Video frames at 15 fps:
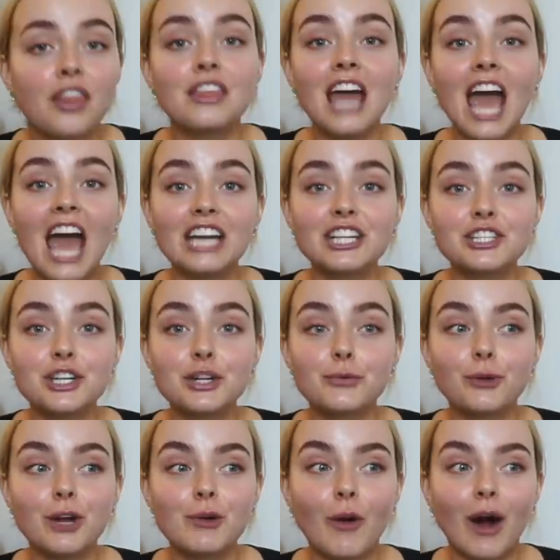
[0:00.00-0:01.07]
the Ancient
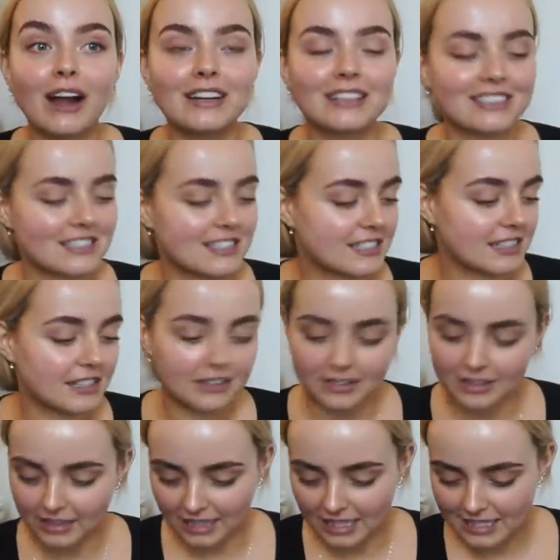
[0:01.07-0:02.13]
Rewind
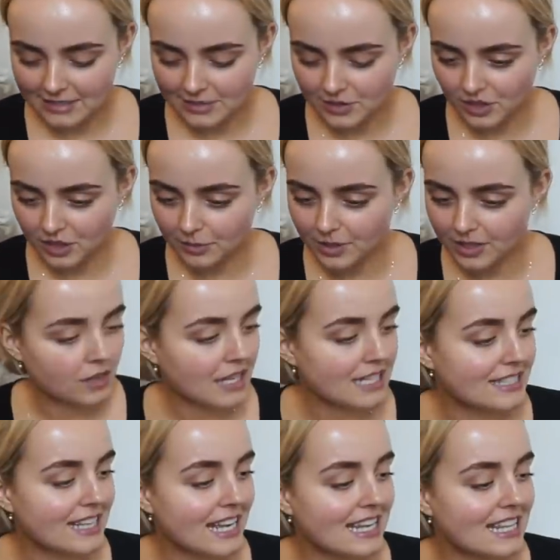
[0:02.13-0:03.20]
Concealer, ladies and gentlemen. They
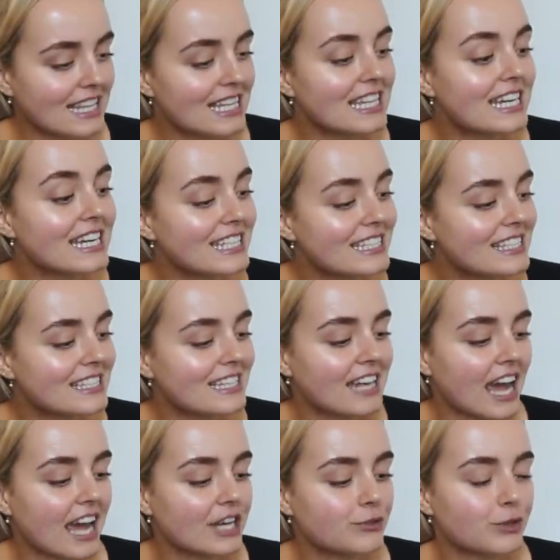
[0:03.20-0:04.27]
sent the Instant
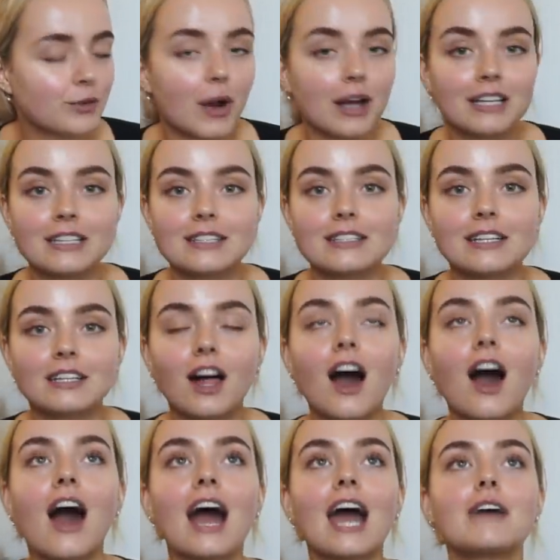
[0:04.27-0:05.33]
Age Rewind Concealer.
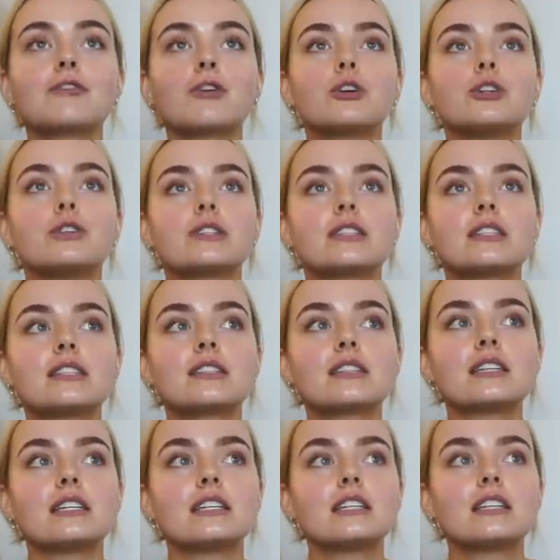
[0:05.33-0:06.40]
I have not used this
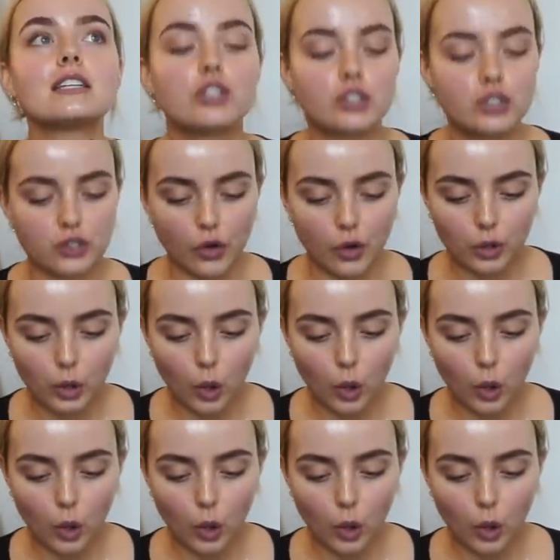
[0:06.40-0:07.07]
in so